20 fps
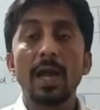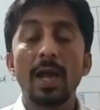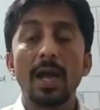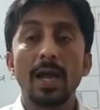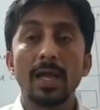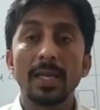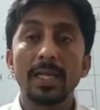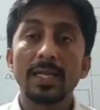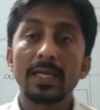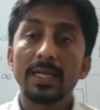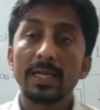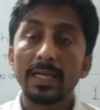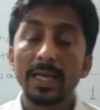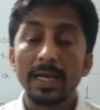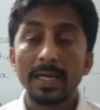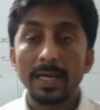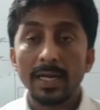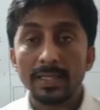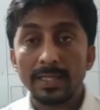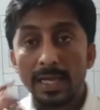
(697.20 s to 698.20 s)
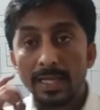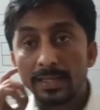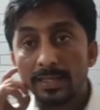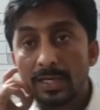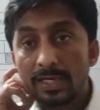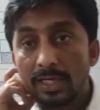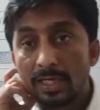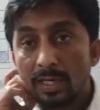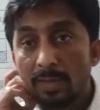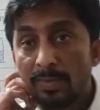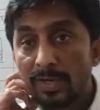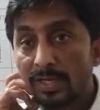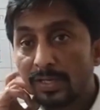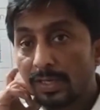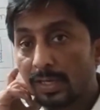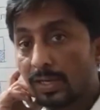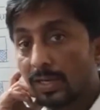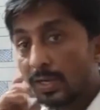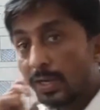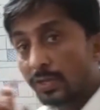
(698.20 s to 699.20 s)
are greater than the
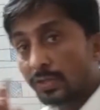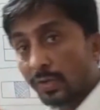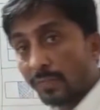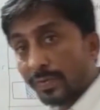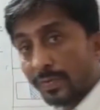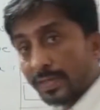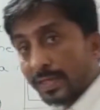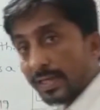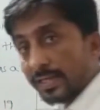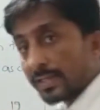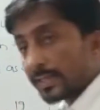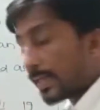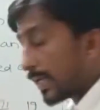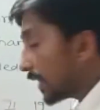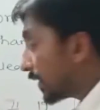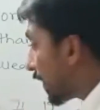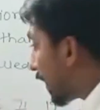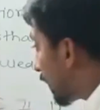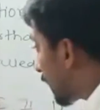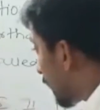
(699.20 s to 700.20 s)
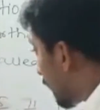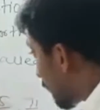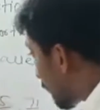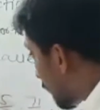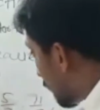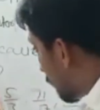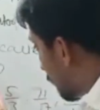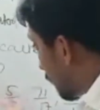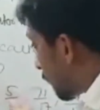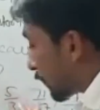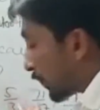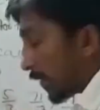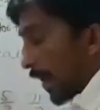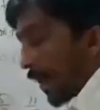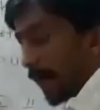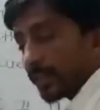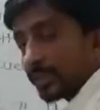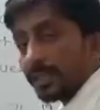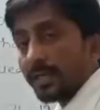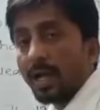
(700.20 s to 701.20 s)
denominator, so we can say that these
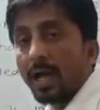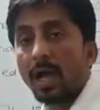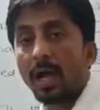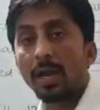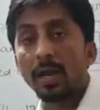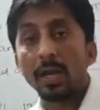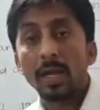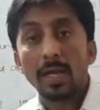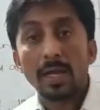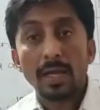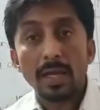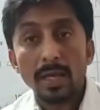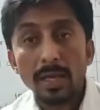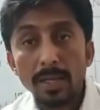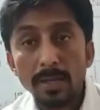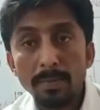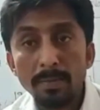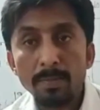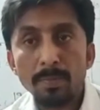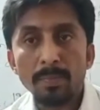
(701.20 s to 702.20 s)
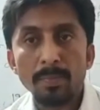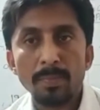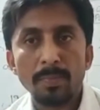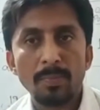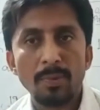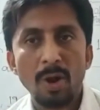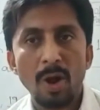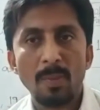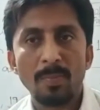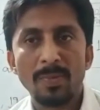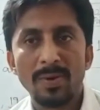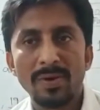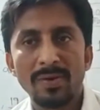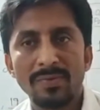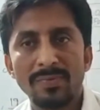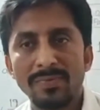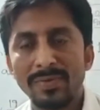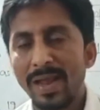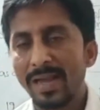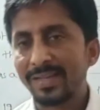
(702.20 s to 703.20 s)
fractions are
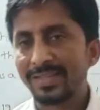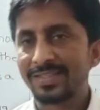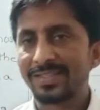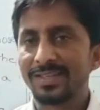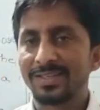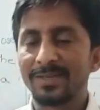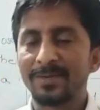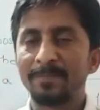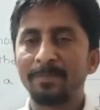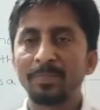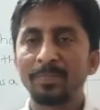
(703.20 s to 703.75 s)
improper fraction.